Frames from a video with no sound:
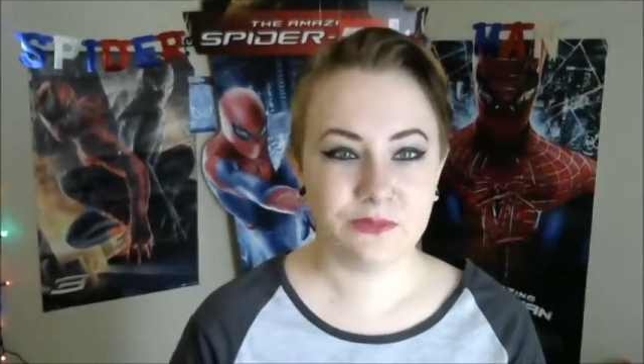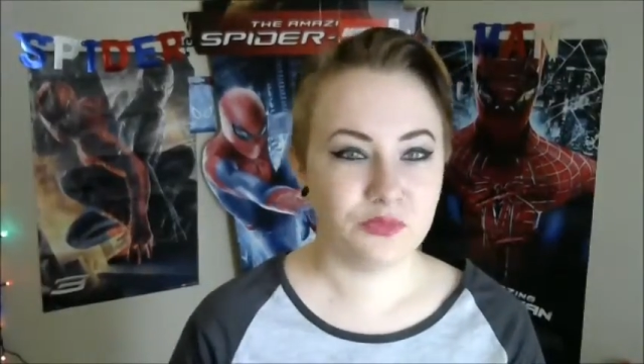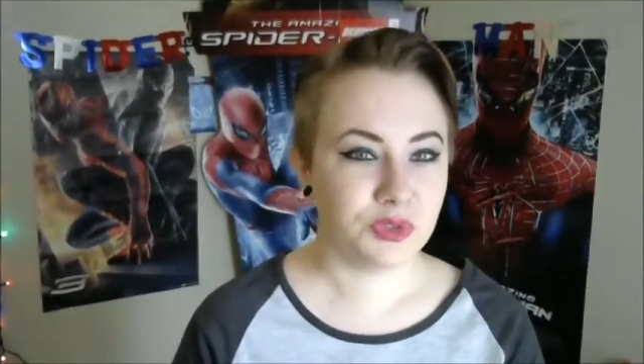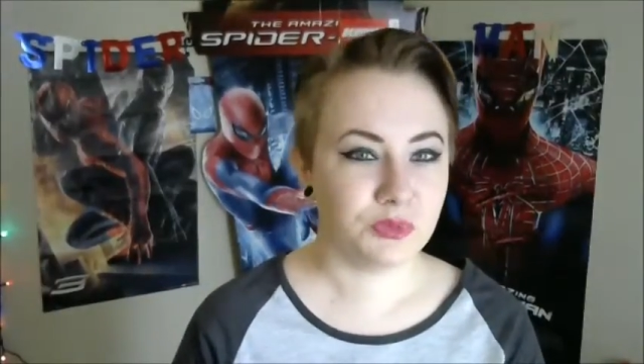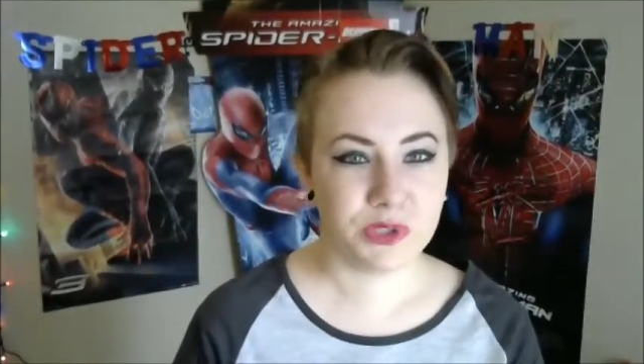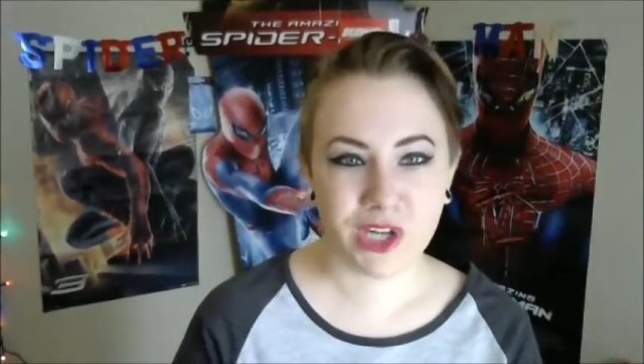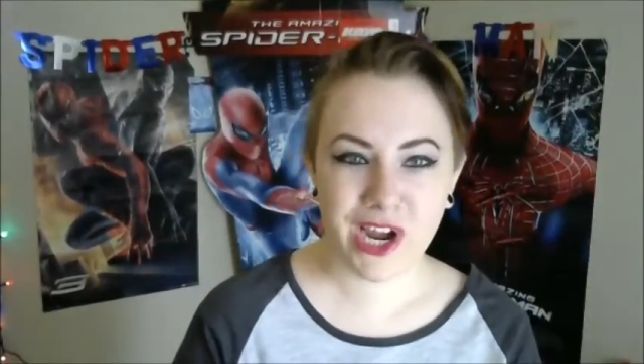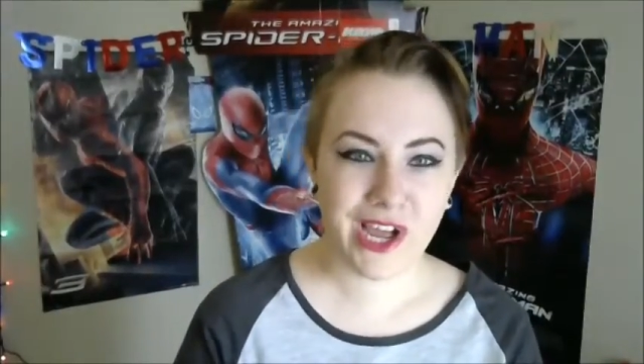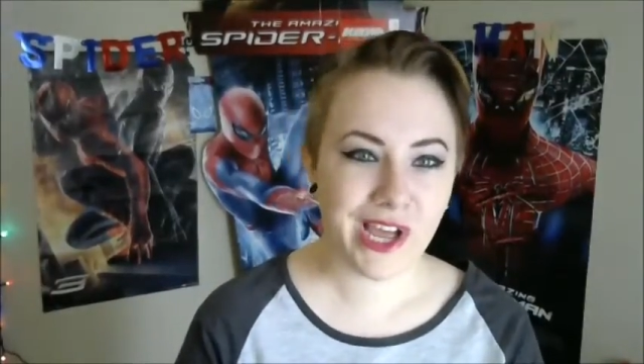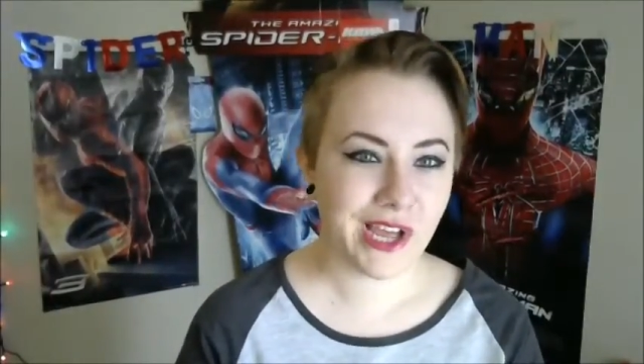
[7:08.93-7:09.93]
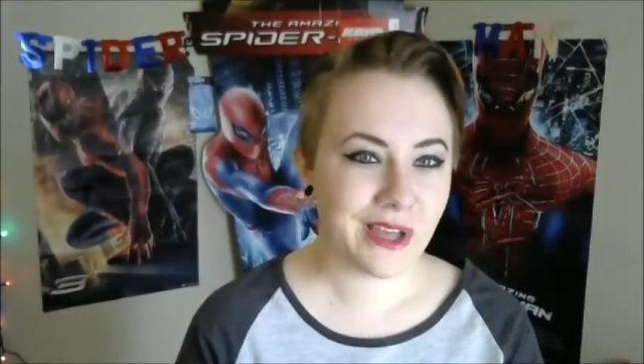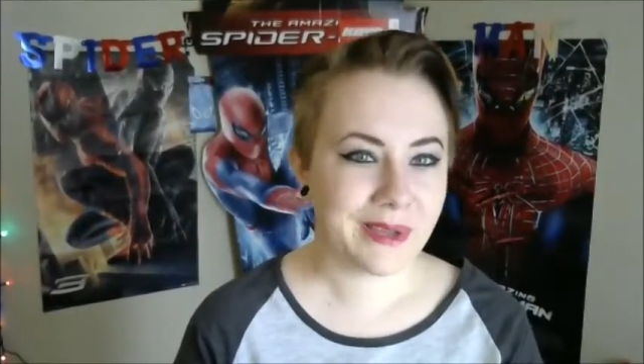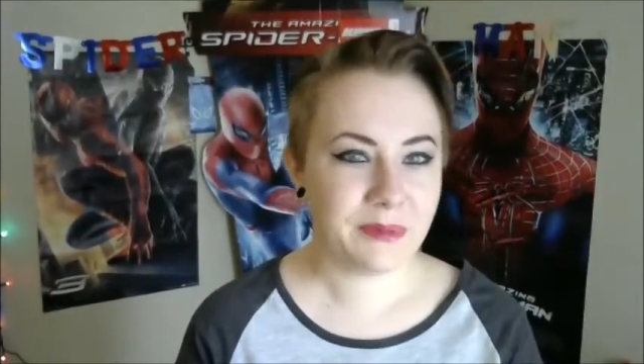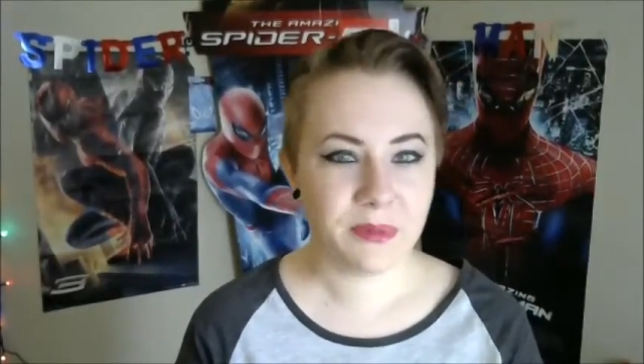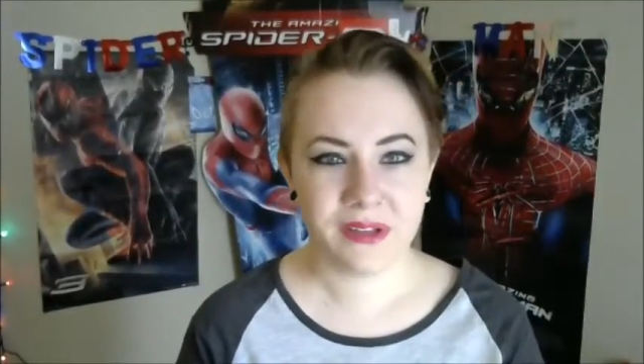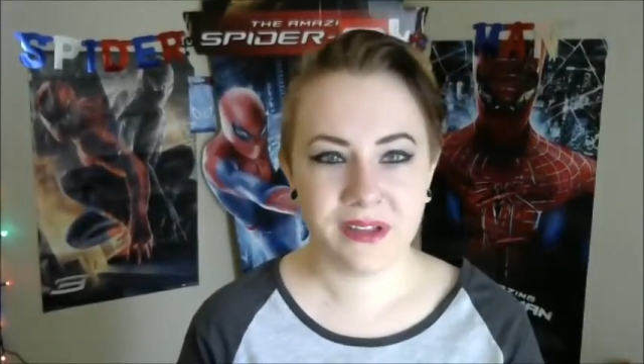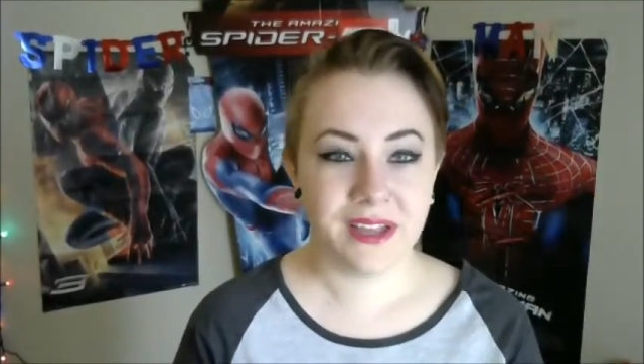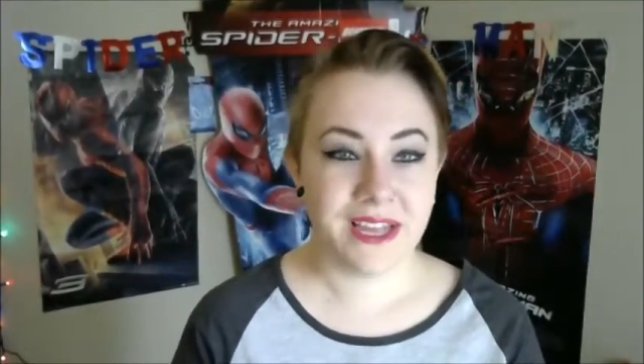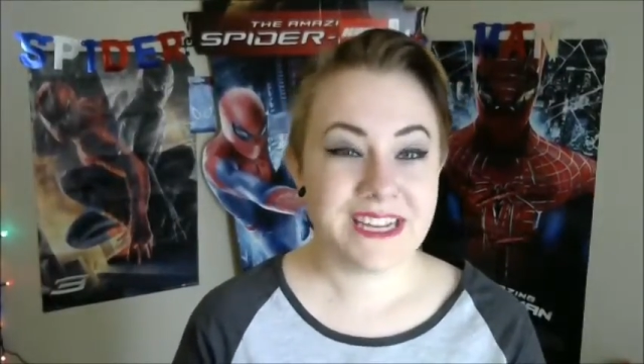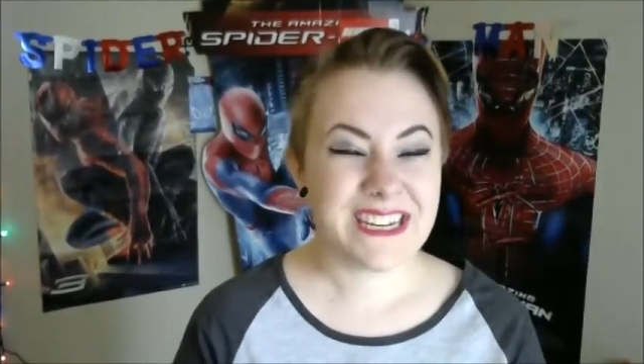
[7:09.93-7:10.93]
subscribe,
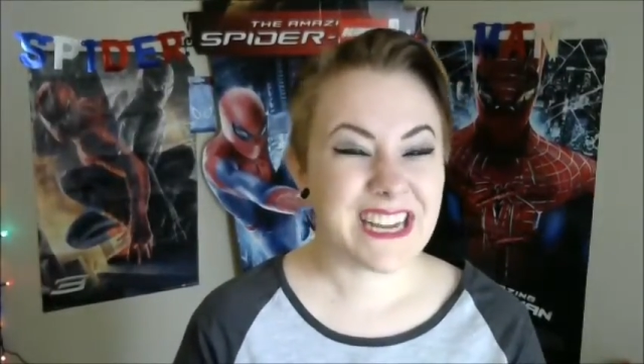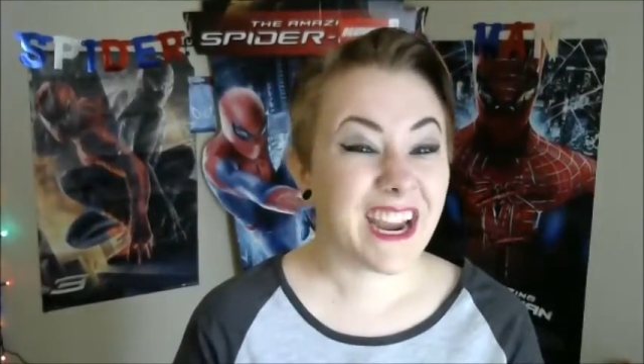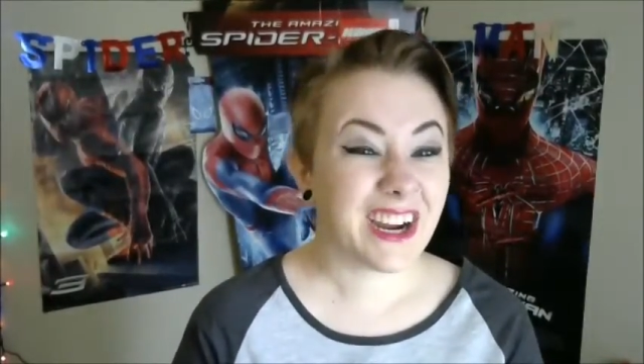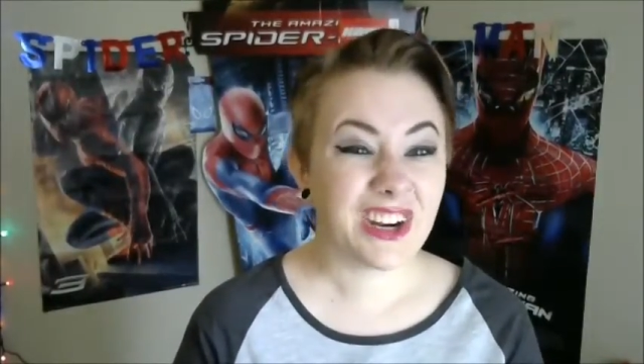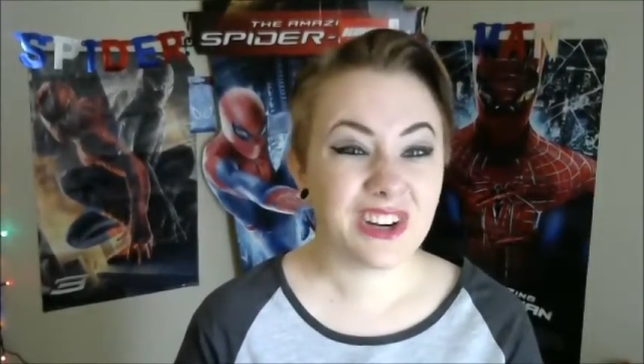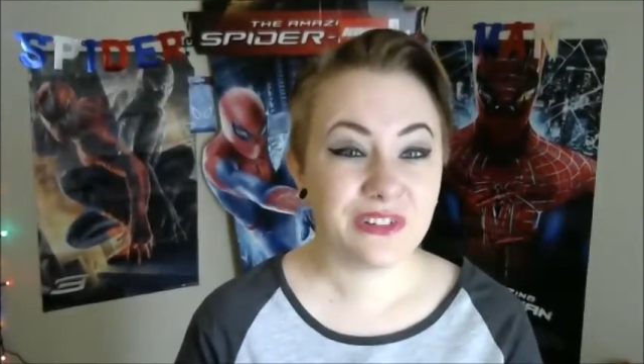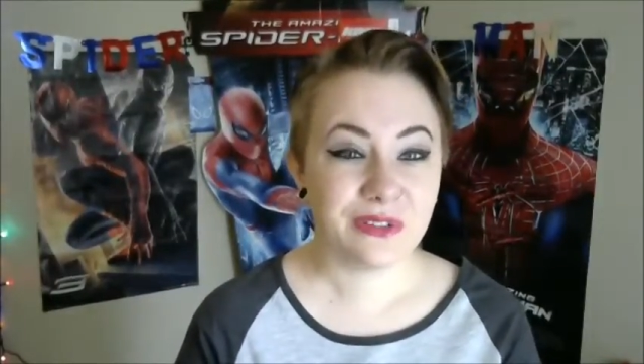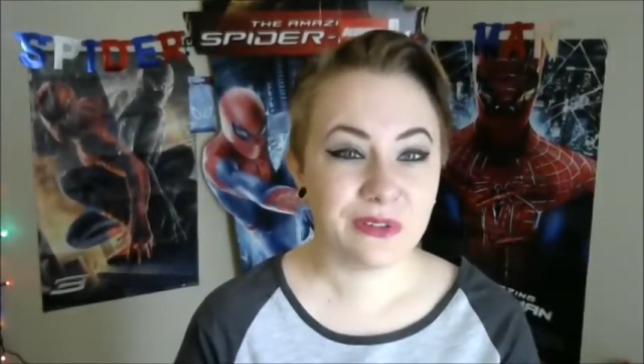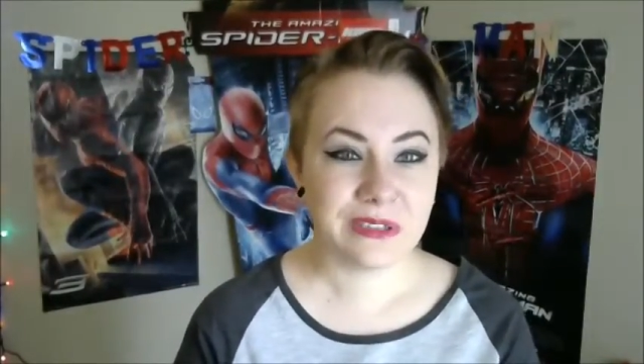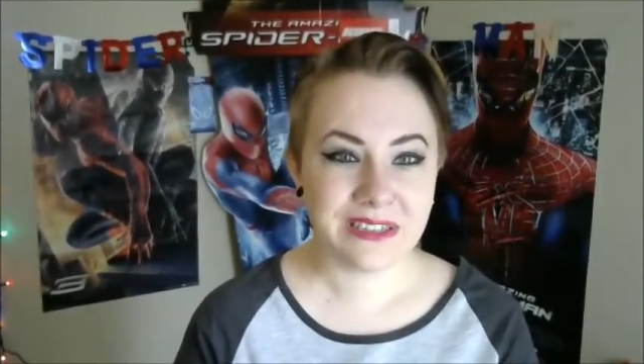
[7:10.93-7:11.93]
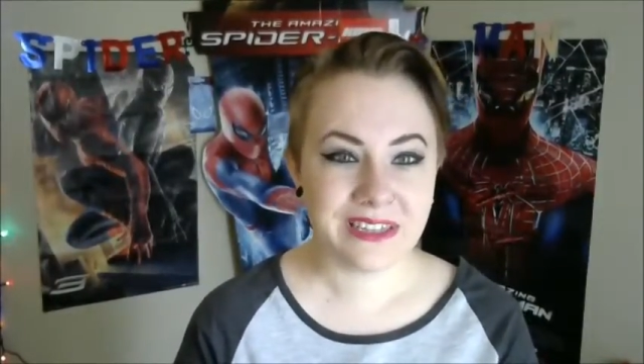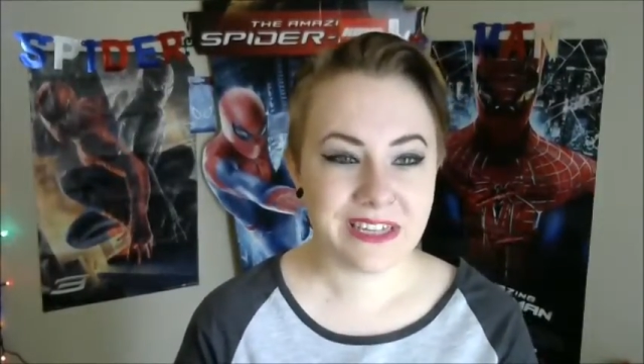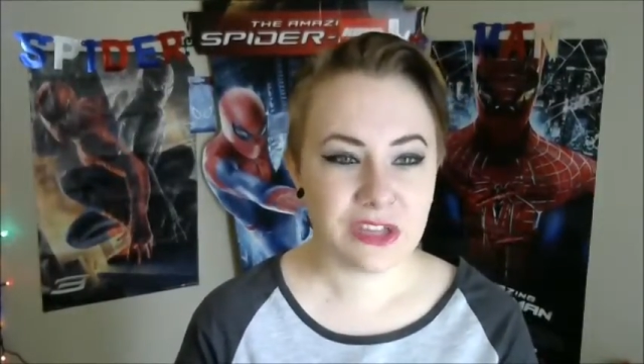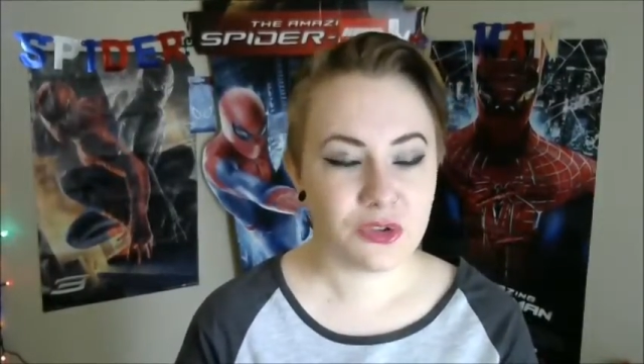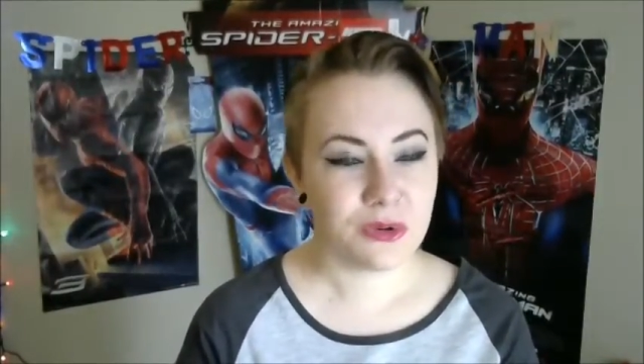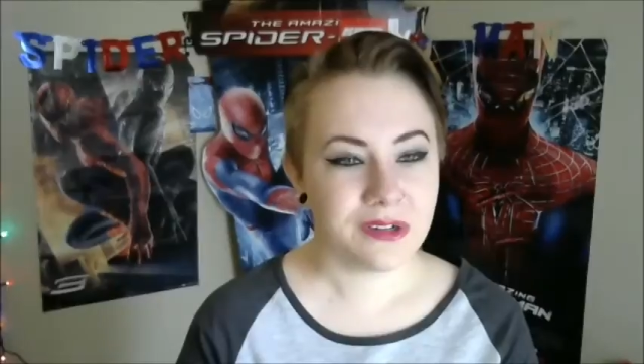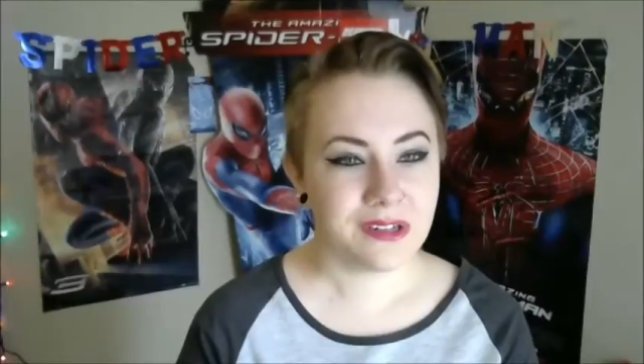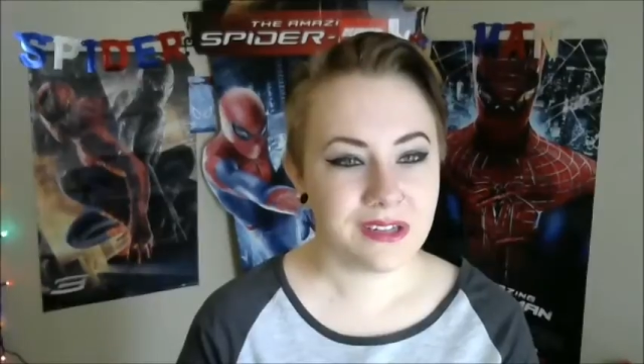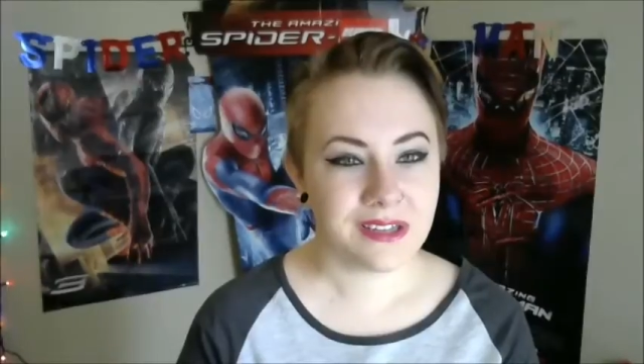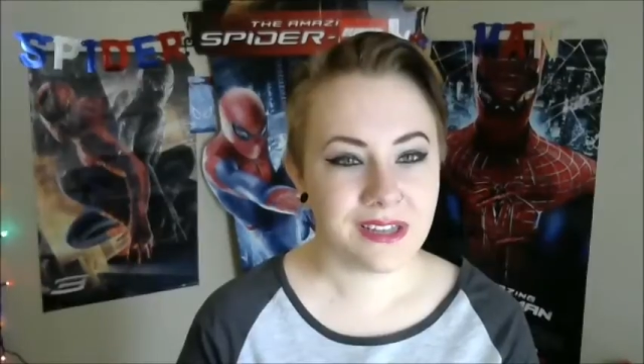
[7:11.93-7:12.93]
share if you really enjoyed
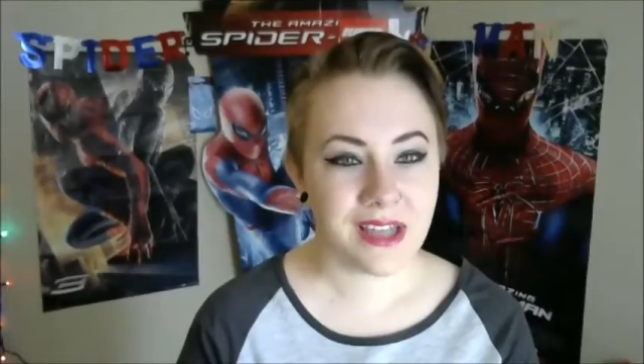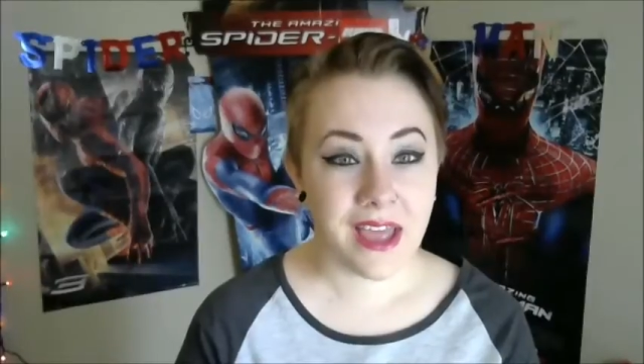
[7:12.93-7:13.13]
it.